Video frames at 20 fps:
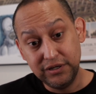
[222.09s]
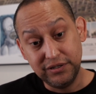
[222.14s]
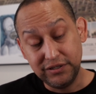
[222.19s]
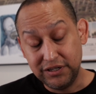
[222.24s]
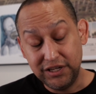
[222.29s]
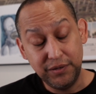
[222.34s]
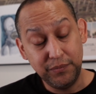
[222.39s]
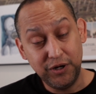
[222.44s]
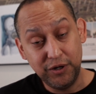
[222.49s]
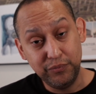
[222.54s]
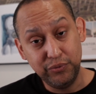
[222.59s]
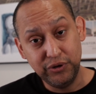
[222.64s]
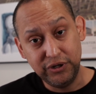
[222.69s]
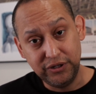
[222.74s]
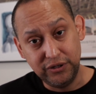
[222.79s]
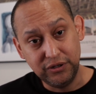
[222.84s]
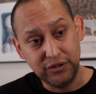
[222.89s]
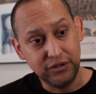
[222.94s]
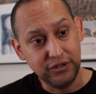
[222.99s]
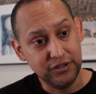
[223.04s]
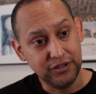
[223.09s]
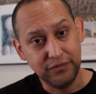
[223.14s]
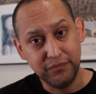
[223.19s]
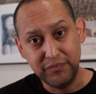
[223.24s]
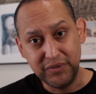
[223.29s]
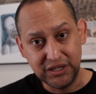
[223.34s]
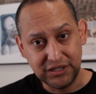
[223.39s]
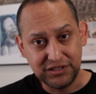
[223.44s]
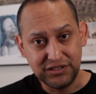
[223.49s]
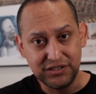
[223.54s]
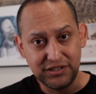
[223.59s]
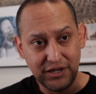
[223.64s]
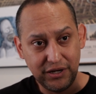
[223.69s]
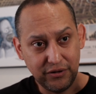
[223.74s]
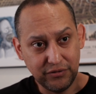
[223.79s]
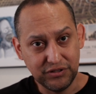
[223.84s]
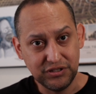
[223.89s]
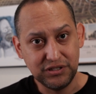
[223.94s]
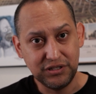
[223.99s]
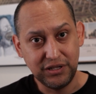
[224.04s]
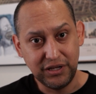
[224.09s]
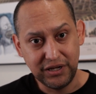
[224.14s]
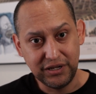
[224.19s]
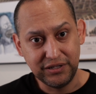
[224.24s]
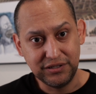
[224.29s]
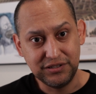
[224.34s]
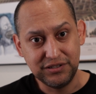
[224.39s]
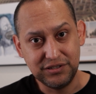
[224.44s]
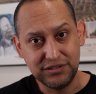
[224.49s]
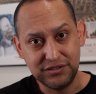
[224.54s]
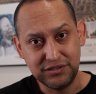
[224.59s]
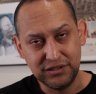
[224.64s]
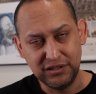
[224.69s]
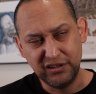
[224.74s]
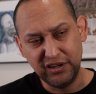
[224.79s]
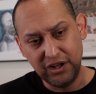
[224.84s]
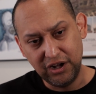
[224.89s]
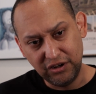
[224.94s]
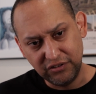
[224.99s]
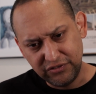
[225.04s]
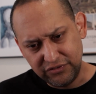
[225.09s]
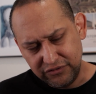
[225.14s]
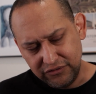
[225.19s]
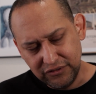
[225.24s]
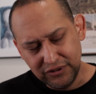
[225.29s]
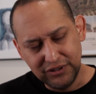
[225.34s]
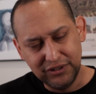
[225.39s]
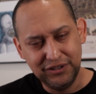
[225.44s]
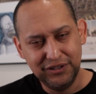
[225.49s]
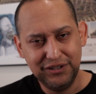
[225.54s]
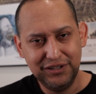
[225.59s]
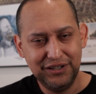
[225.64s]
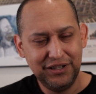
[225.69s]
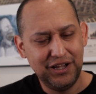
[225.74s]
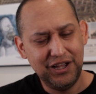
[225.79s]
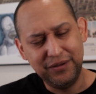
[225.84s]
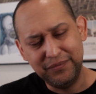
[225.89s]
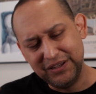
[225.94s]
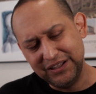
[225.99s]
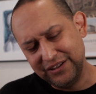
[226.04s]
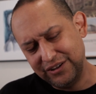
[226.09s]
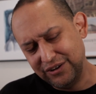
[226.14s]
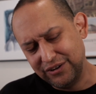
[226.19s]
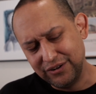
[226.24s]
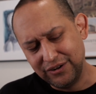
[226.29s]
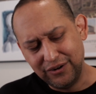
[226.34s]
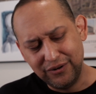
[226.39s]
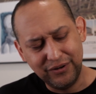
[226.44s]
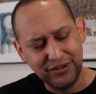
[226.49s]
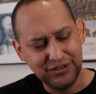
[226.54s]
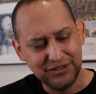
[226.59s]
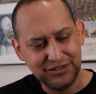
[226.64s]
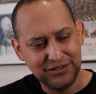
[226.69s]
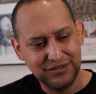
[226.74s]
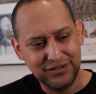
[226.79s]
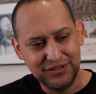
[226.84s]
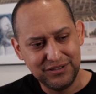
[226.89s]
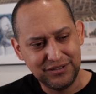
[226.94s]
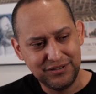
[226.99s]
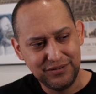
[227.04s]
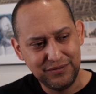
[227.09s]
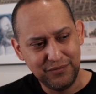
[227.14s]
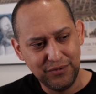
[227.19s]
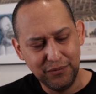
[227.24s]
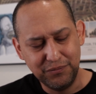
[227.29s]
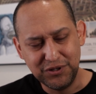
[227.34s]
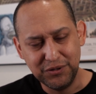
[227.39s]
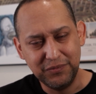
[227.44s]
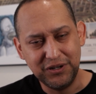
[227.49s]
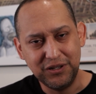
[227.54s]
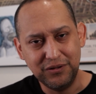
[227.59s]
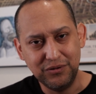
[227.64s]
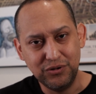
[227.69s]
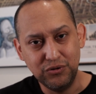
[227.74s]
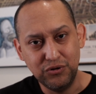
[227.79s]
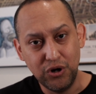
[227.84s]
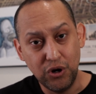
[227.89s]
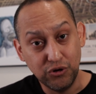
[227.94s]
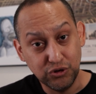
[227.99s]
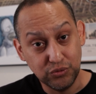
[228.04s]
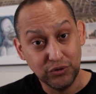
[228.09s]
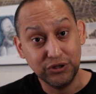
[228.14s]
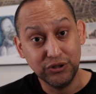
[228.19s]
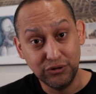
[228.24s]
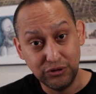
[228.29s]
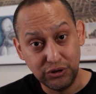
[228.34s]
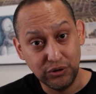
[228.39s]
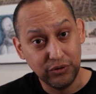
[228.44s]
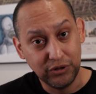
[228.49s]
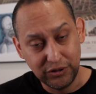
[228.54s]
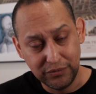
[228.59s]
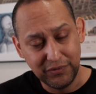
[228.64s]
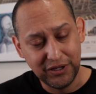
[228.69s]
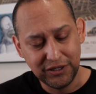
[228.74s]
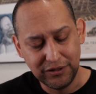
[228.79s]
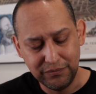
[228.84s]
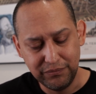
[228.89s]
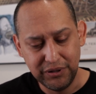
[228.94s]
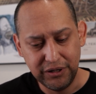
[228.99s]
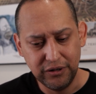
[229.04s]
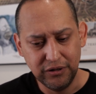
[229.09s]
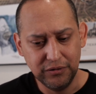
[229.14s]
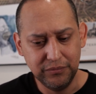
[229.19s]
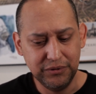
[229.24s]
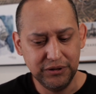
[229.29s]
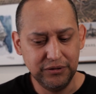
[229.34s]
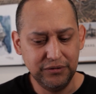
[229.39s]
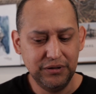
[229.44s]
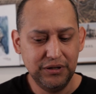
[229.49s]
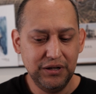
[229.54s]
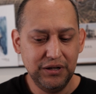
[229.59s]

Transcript: came out pretty good, and the mix sounds nice enough. I mean, you could always, somebody who knows what they're doing could make it better, but